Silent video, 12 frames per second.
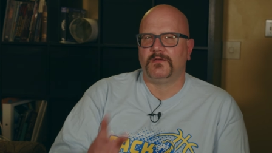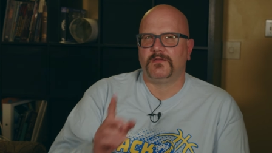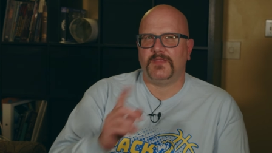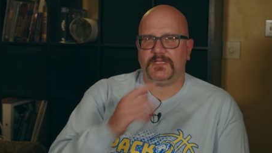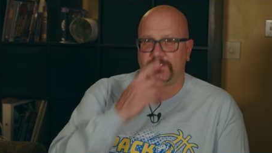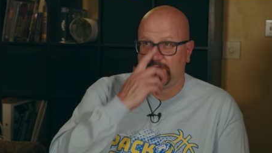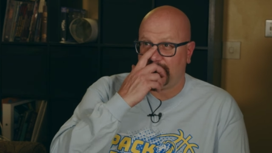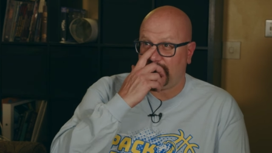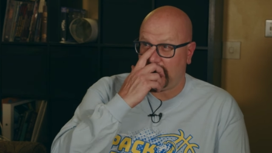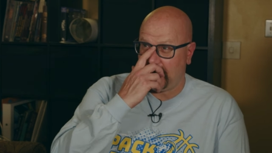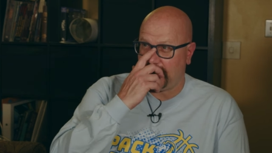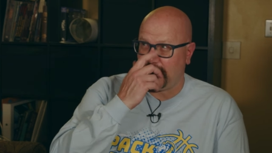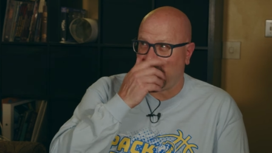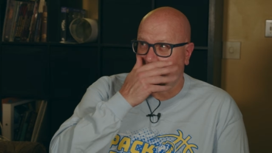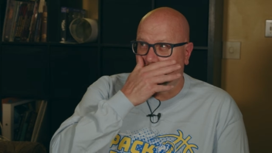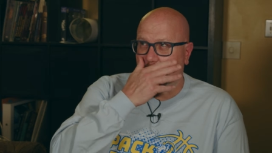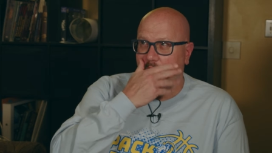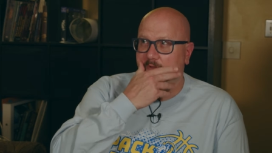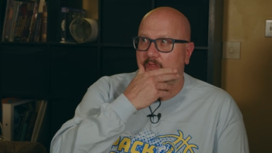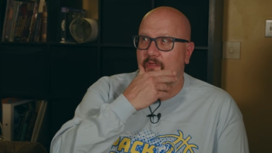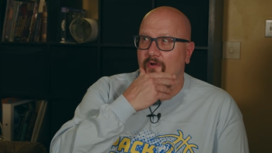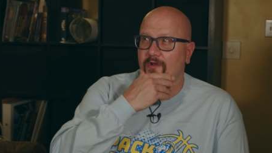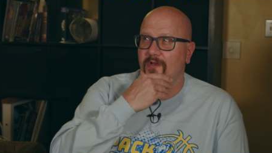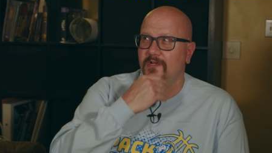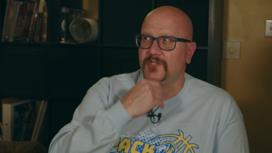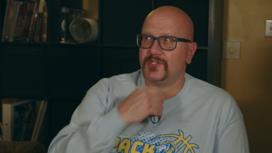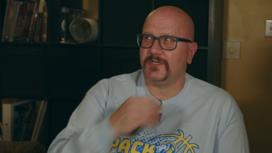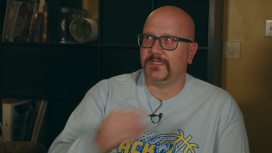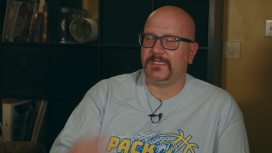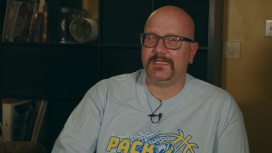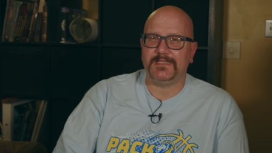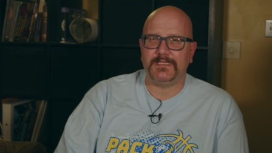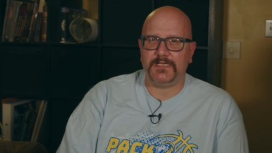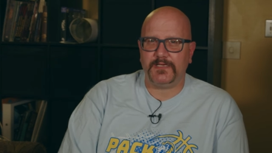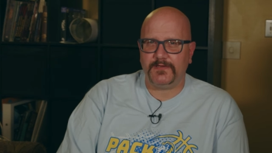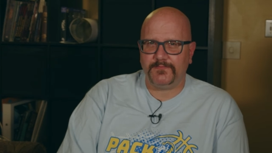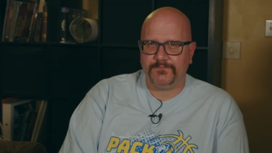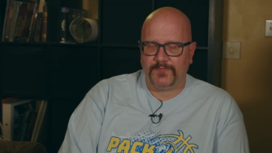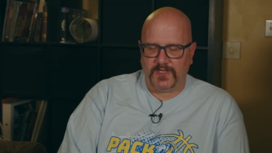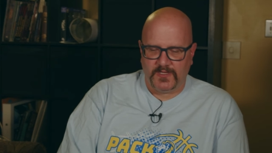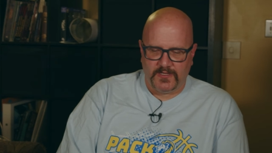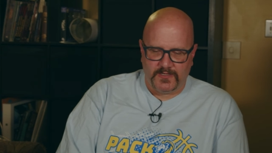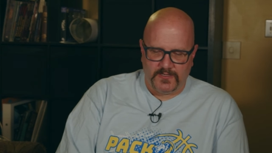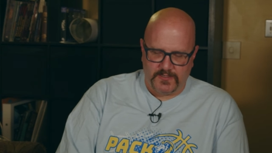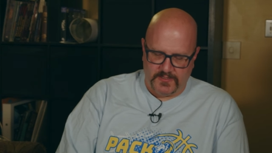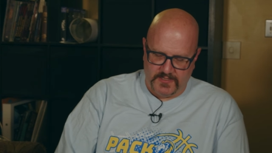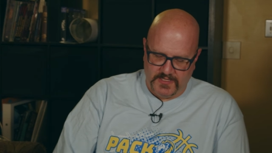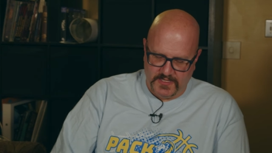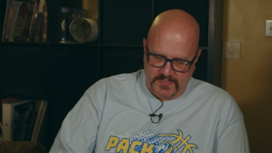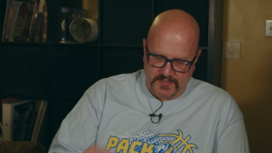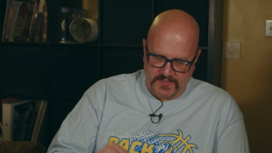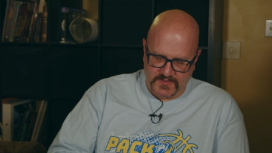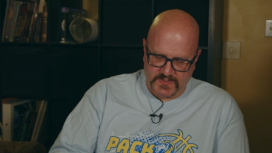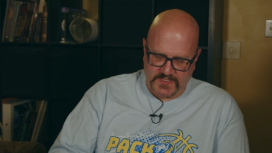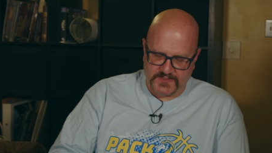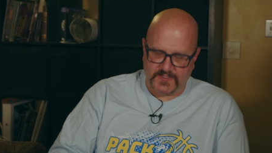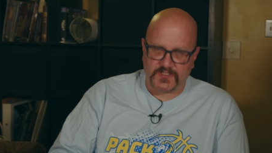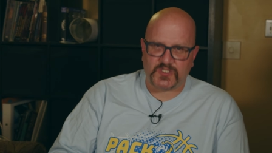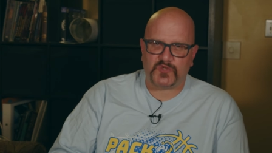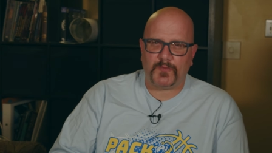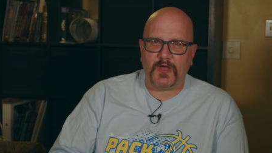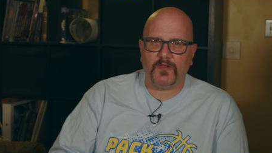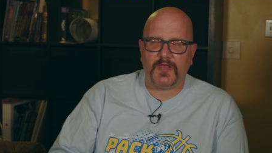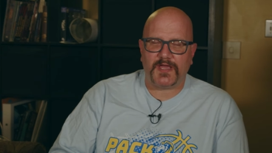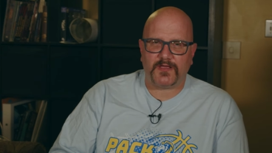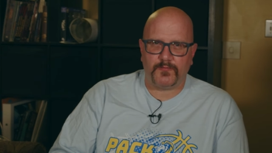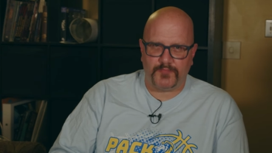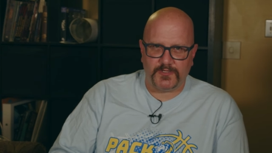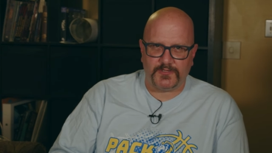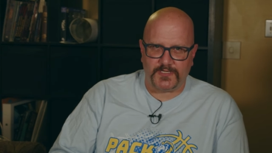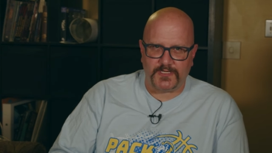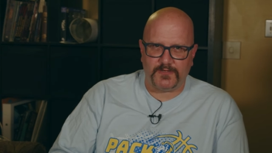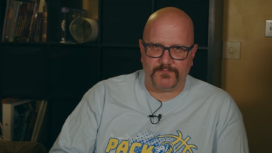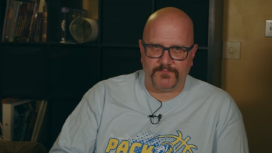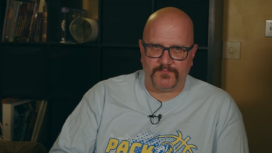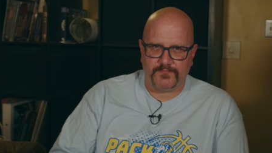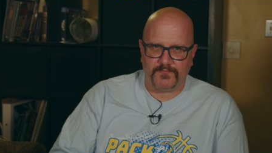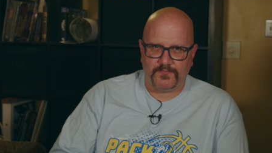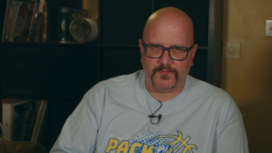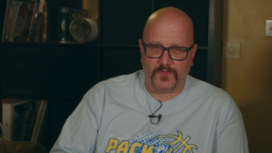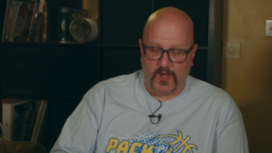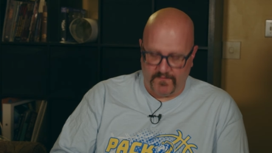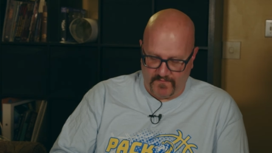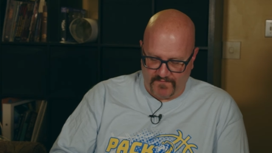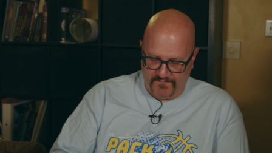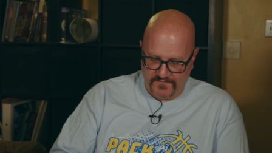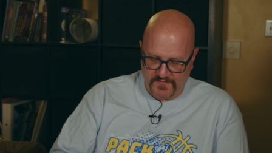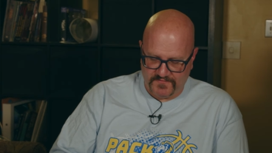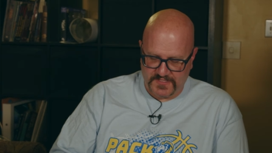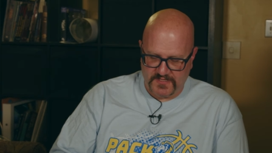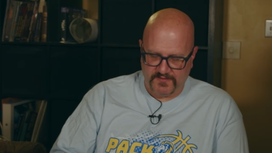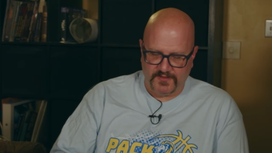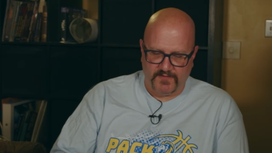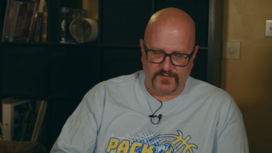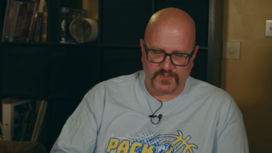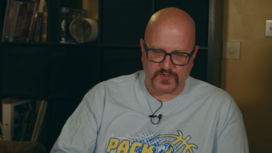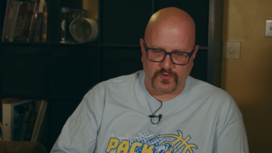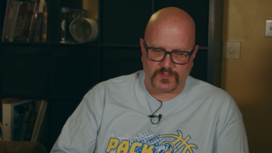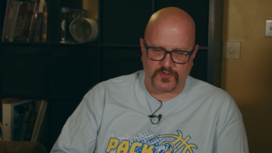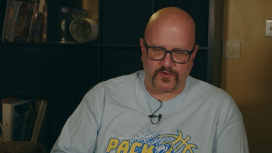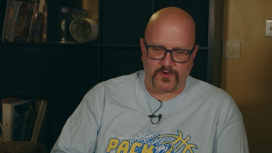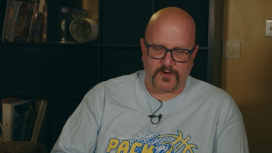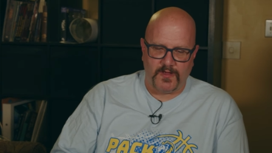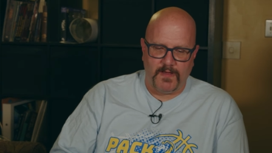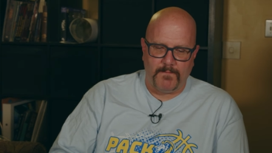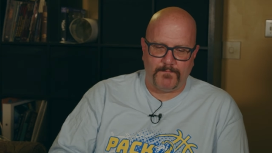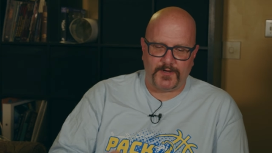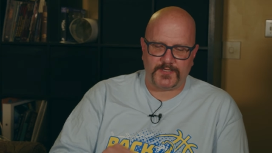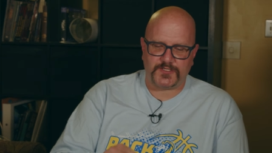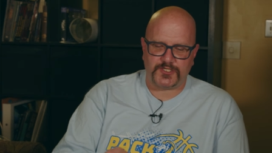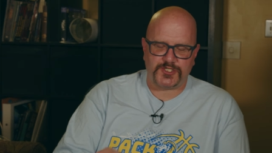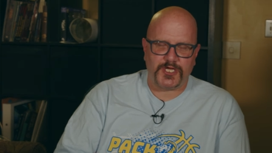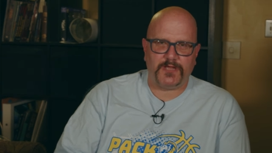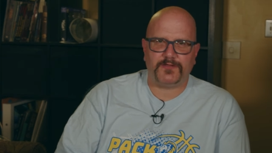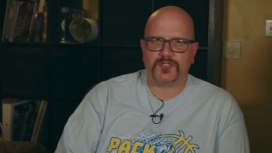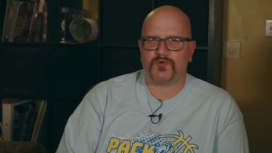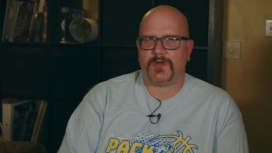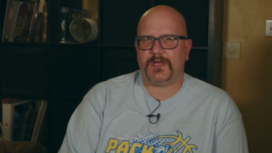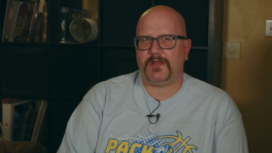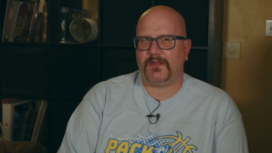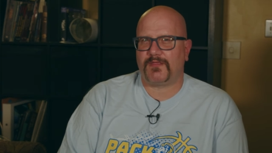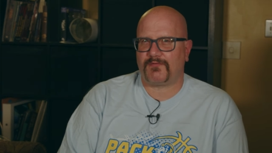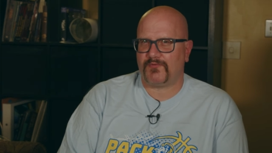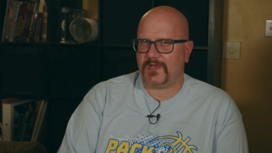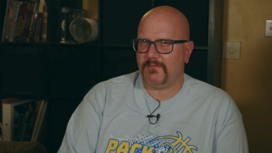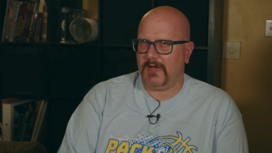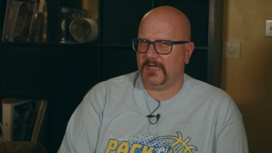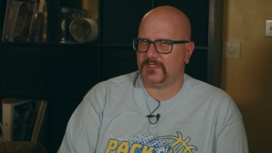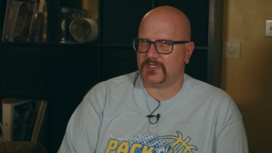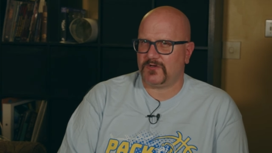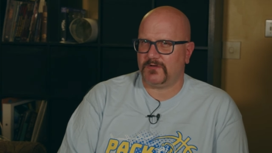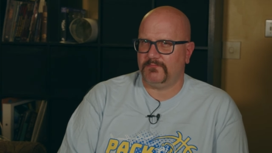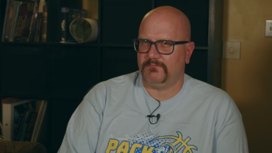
That's the funny thing about 3rd edition D&D. It, this has a spell-like ability of a 15th level sorcerer, but it's a challenge rating 3 monster.